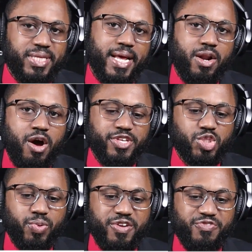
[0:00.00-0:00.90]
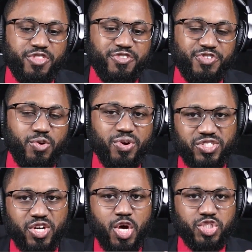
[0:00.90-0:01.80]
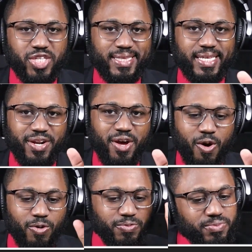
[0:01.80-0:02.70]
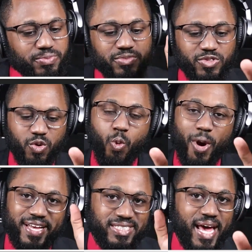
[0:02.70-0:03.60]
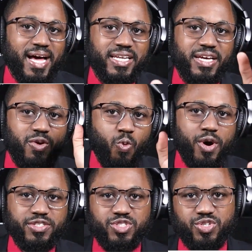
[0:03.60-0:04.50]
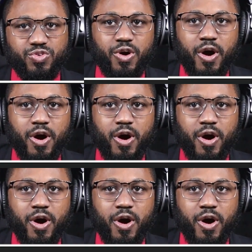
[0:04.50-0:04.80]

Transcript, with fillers: that on the screen for the viewers so that they know exactly what to,